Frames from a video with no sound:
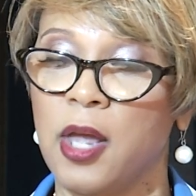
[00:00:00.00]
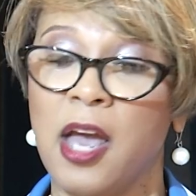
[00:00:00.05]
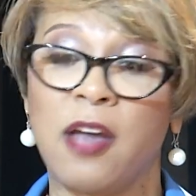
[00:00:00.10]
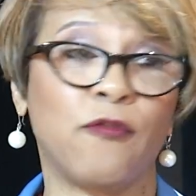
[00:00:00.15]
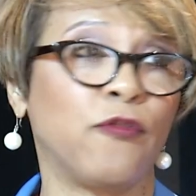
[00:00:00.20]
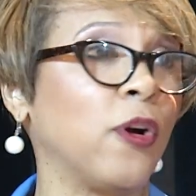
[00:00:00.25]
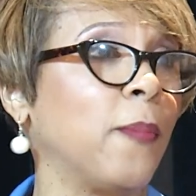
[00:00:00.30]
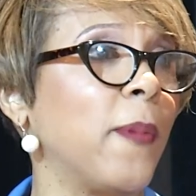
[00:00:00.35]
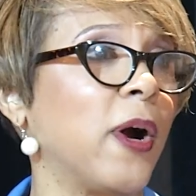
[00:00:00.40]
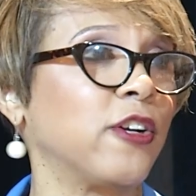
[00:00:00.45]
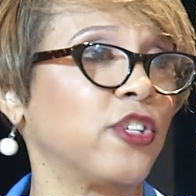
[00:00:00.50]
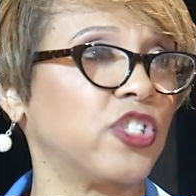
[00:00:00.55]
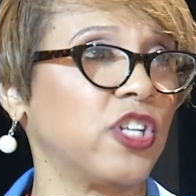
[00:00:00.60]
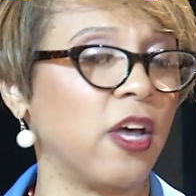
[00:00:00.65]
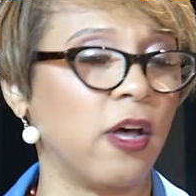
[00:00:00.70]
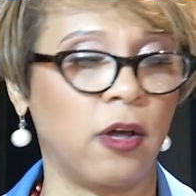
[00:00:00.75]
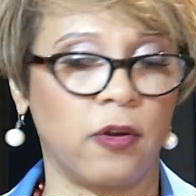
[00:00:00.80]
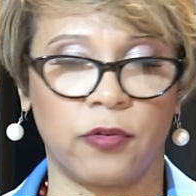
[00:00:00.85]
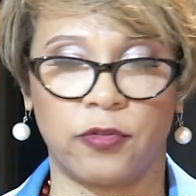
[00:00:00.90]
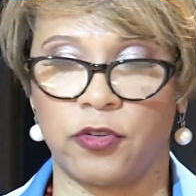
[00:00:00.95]
and from
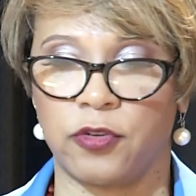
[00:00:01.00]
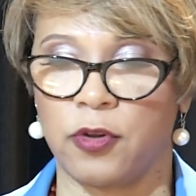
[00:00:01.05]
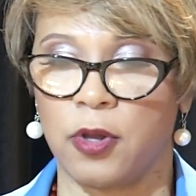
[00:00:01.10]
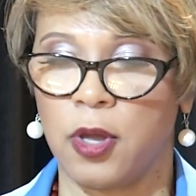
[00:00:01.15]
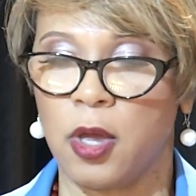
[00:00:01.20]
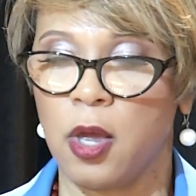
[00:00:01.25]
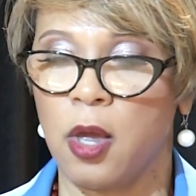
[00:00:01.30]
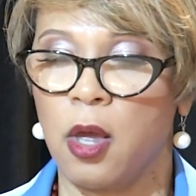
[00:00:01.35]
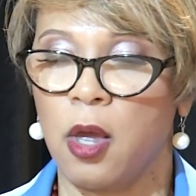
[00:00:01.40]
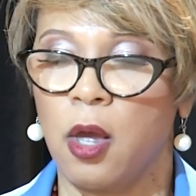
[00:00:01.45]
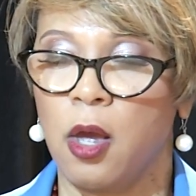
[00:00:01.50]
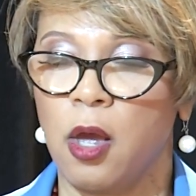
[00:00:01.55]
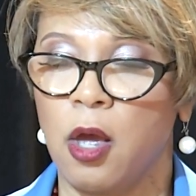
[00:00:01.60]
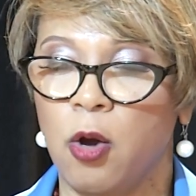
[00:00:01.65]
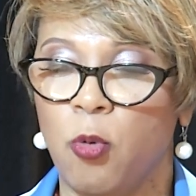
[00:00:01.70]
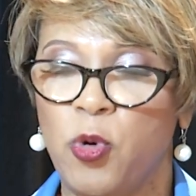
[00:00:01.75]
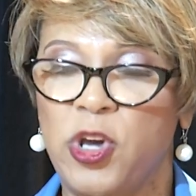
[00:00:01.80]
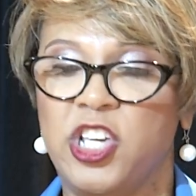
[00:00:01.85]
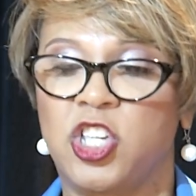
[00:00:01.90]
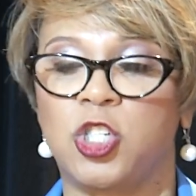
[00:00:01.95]
ourselves.
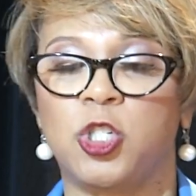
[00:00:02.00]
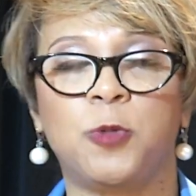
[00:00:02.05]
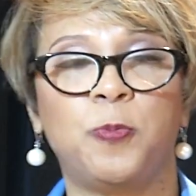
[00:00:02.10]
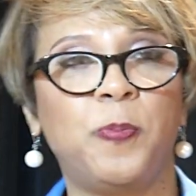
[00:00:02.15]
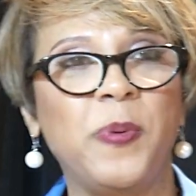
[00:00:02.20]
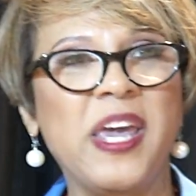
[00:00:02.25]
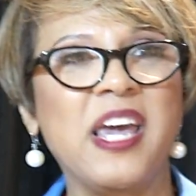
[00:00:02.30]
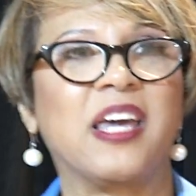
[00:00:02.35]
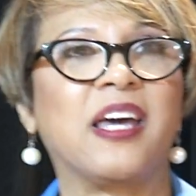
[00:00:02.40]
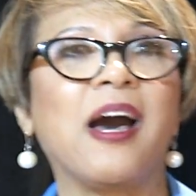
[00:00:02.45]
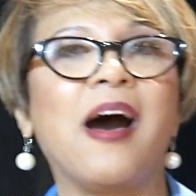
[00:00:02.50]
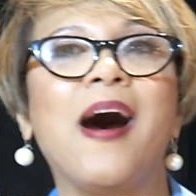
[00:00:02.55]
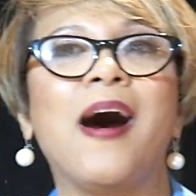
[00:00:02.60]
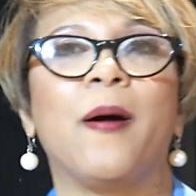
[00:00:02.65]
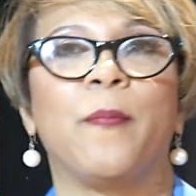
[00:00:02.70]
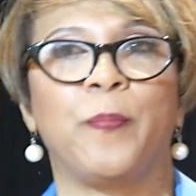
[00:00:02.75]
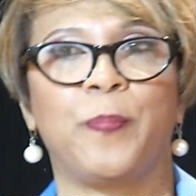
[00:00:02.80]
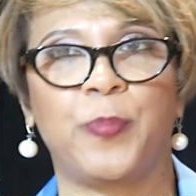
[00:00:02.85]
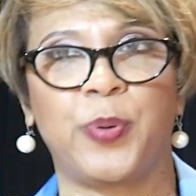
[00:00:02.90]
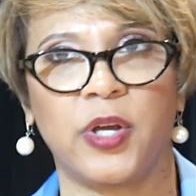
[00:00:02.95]
We speak
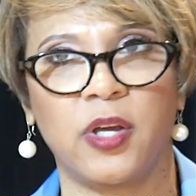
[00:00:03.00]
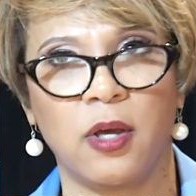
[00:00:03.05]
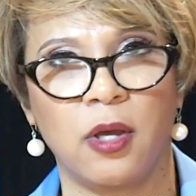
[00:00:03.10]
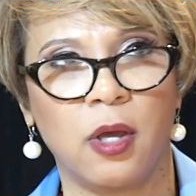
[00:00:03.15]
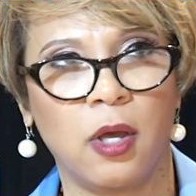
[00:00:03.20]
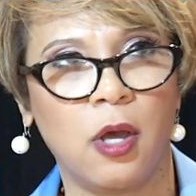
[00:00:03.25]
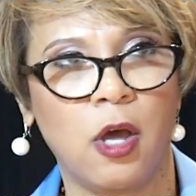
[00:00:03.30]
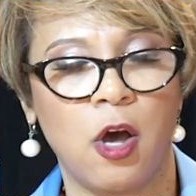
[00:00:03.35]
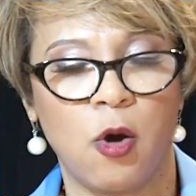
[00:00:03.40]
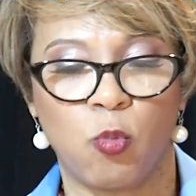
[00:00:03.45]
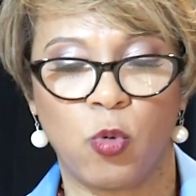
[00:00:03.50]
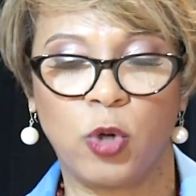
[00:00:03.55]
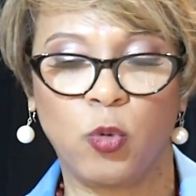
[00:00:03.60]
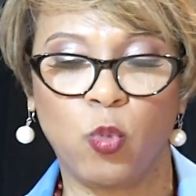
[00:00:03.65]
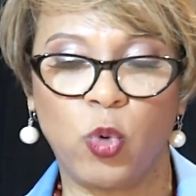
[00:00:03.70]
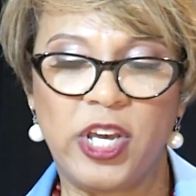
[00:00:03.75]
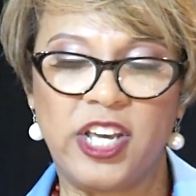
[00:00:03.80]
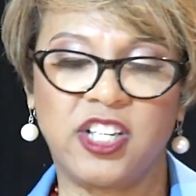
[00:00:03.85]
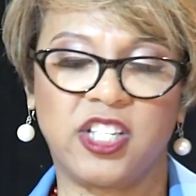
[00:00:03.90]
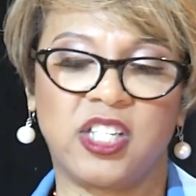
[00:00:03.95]
up
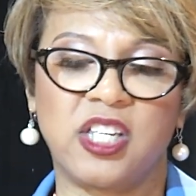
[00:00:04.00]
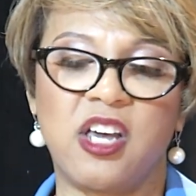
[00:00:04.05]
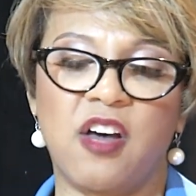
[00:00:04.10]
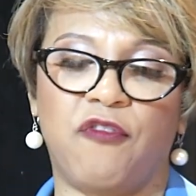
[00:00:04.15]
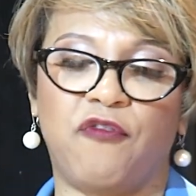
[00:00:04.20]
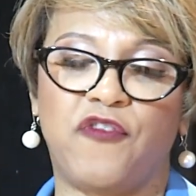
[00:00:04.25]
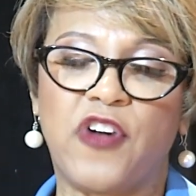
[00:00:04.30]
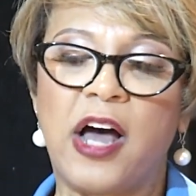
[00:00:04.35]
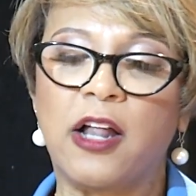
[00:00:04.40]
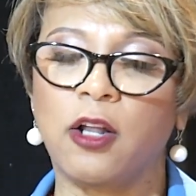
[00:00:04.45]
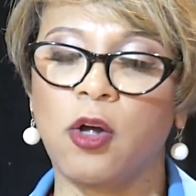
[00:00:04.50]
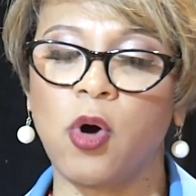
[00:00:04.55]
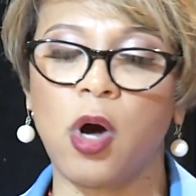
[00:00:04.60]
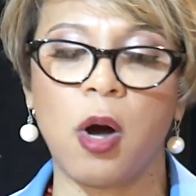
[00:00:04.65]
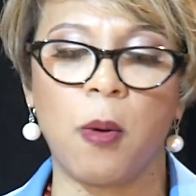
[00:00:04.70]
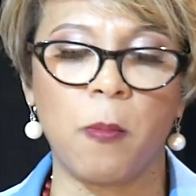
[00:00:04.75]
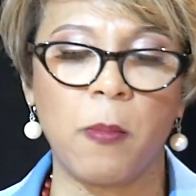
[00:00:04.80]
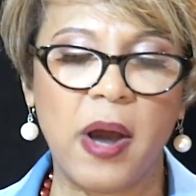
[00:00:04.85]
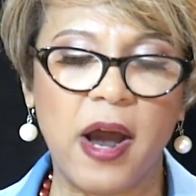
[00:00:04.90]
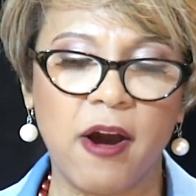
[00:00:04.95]
when we see a fellow
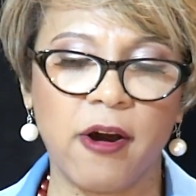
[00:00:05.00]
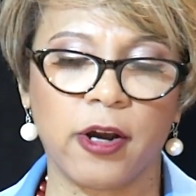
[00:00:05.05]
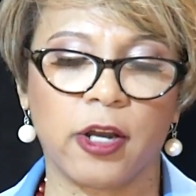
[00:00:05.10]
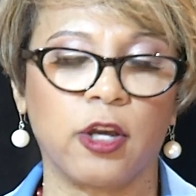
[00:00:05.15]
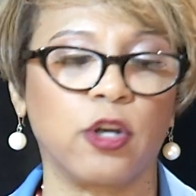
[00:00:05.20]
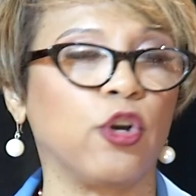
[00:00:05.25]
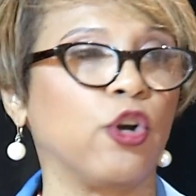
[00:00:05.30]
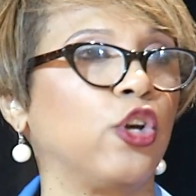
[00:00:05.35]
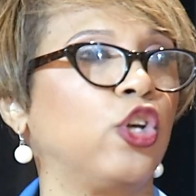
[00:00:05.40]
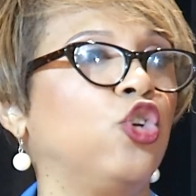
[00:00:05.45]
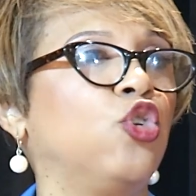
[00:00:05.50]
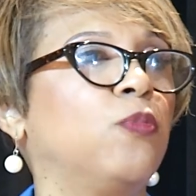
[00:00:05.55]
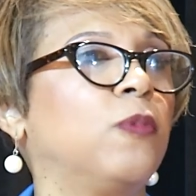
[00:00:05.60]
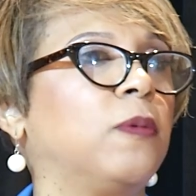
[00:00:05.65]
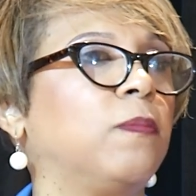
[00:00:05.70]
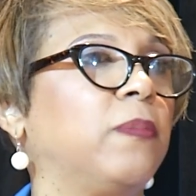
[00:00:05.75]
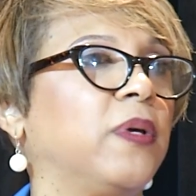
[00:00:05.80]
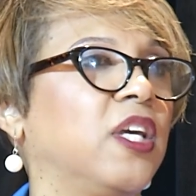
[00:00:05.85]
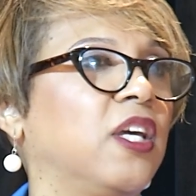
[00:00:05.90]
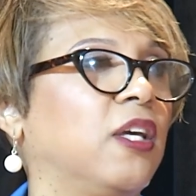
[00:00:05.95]
American or
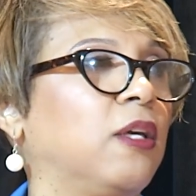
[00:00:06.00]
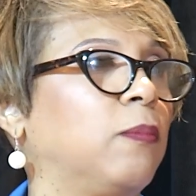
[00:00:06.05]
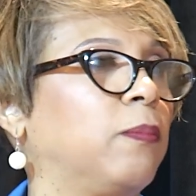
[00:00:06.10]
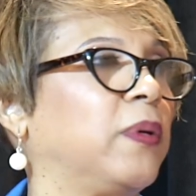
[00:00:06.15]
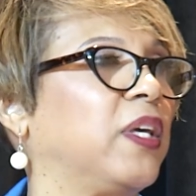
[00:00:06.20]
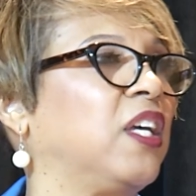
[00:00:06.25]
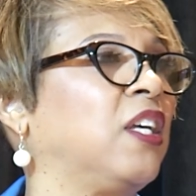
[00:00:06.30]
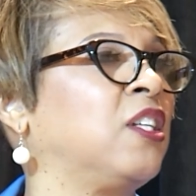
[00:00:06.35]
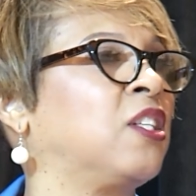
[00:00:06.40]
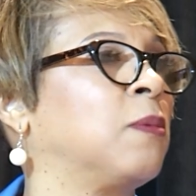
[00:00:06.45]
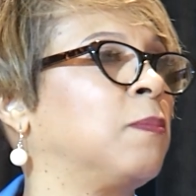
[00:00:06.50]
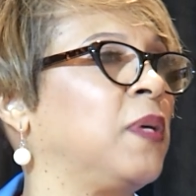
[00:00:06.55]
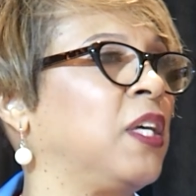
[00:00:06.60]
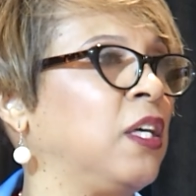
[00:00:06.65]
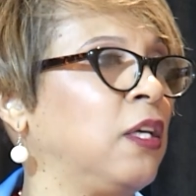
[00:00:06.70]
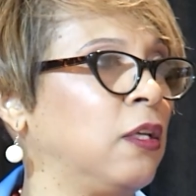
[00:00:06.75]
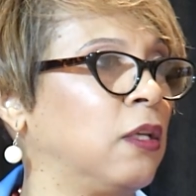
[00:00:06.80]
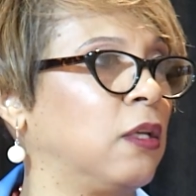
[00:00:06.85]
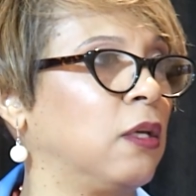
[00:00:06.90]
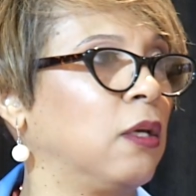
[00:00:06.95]
human being being
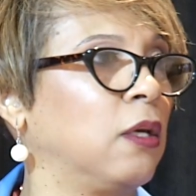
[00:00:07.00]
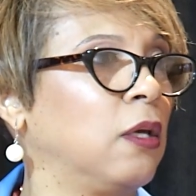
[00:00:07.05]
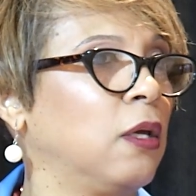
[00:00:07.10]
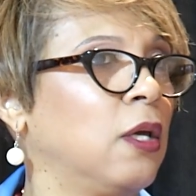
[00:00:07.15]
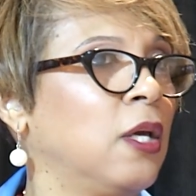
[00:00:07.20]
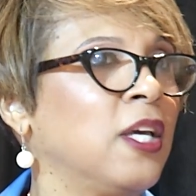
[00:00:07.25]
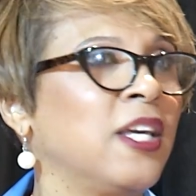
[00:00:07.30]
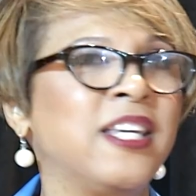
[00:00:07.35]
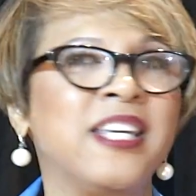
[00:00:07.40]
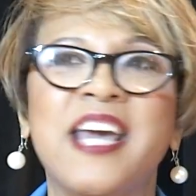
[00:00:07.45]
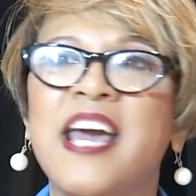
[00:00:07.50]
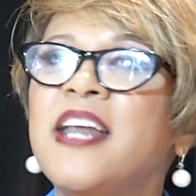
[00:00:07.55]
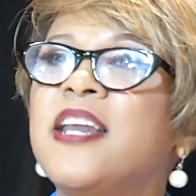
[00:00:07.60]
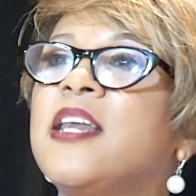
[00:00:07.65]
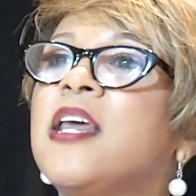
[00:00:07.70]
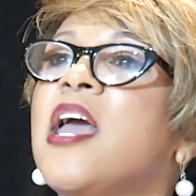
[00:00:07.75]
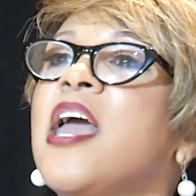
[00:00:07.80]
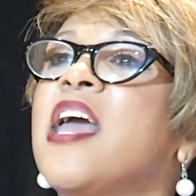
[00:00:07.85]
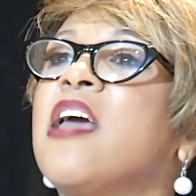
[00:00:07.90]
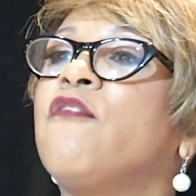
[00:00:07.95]
demeaned. Get
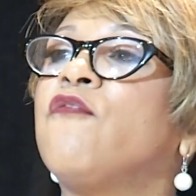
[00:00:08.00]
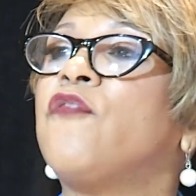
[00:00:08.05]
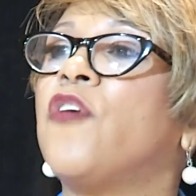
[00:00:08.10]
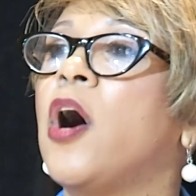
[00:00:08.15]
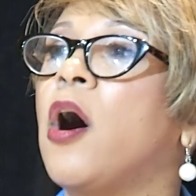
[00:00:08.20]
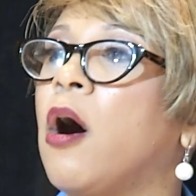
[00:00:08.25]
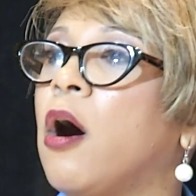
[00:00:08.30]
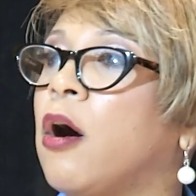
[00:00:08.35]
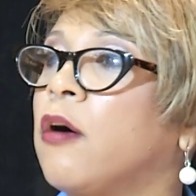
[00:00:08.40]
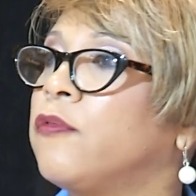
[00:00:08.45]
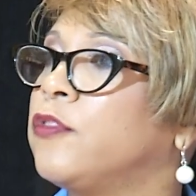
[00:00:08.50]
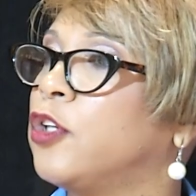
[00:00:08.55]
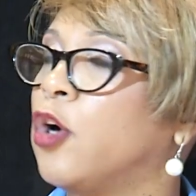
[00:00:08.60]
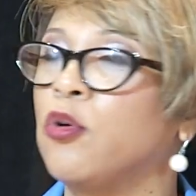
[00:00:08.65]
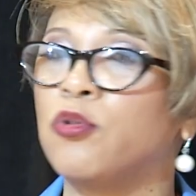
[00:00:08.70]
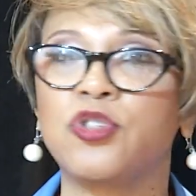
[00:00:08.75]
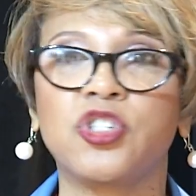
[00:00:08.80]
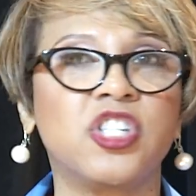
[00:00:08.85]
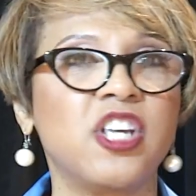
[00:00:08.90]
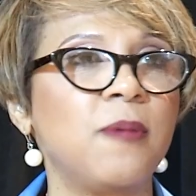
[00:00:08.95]
involved.
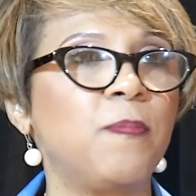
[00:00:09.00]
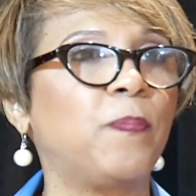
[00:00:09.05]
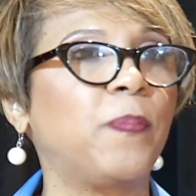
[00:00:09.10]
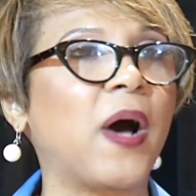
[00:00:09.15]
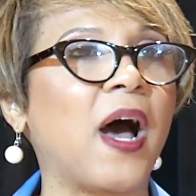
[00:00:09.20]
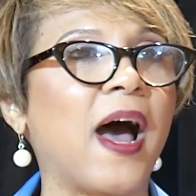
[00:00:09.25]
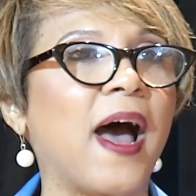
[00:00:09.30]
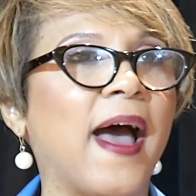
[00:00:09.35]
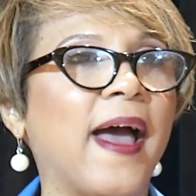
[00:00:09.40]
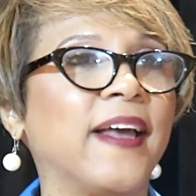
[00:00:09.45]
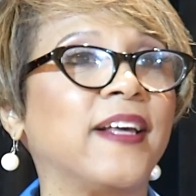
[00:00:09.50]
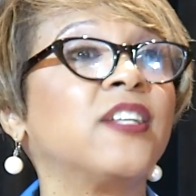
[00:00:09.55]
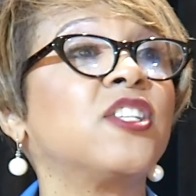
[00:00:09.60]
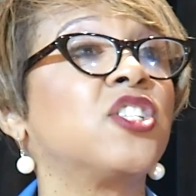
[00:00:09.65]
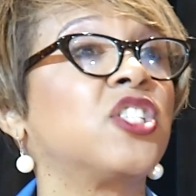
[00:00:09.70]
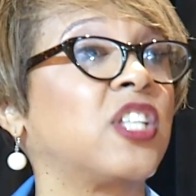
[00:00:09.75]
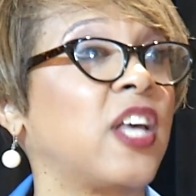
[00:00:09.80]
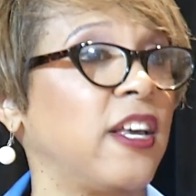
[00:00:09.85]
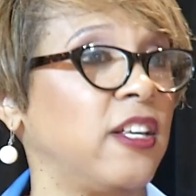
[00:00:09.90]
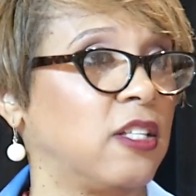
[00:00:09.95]
Don't sit by.
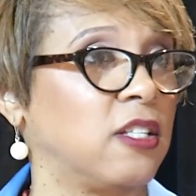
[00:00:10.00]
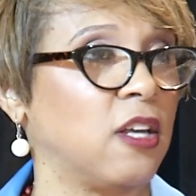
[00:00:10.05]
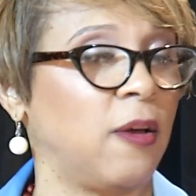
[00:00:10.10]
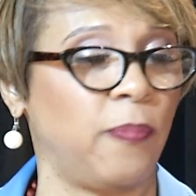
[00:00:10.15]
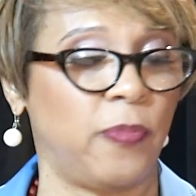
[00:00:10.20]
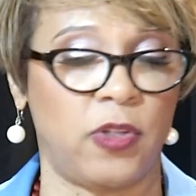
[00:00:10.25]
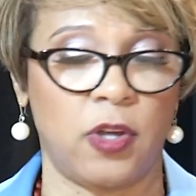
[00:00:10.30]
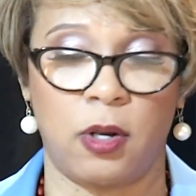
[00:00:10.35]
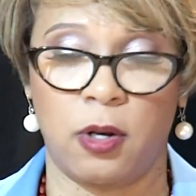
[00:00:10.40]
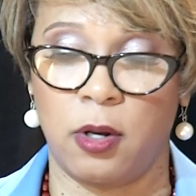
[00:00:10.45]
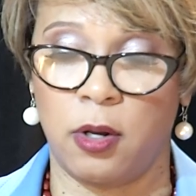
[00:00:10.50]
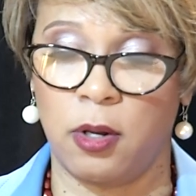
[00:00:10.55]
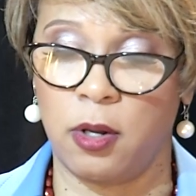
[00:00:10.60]
Say something.